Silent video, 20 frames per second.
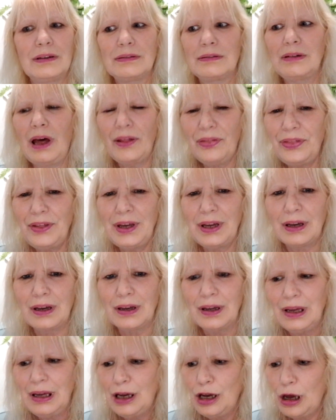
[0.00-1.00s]

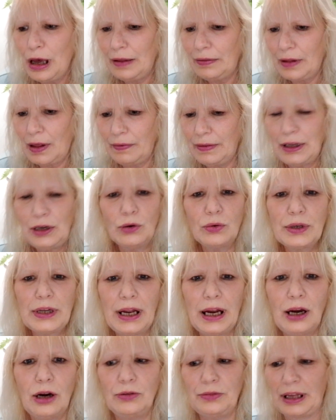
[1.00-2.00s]
Nothing. And then they don't care.